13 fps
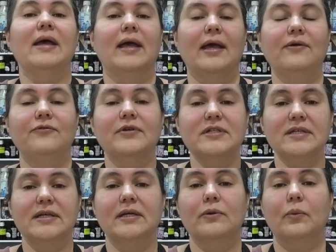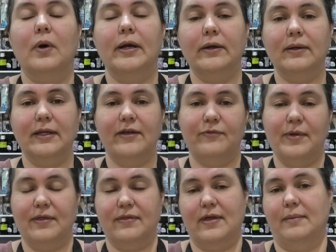If you did, why not leave me
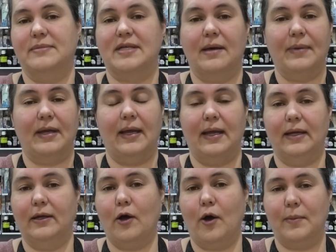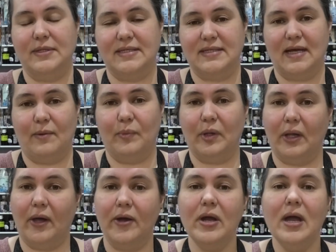a thumbs up and any comments down
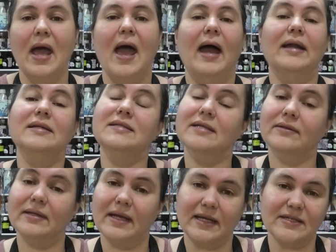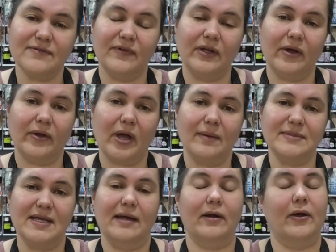below. And until the next video
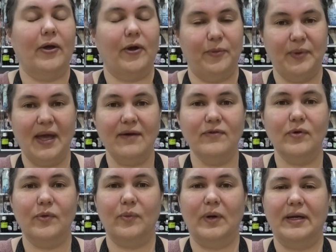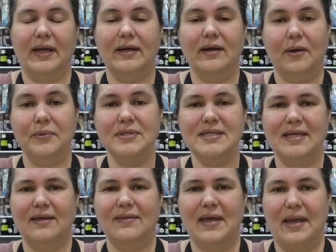comes out, I hope you have a good one, and I will see
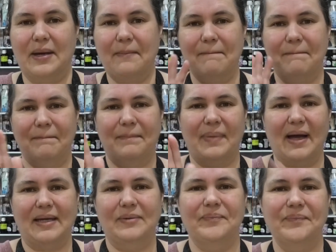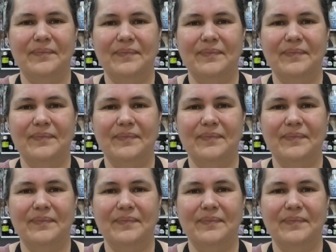you then. Bye.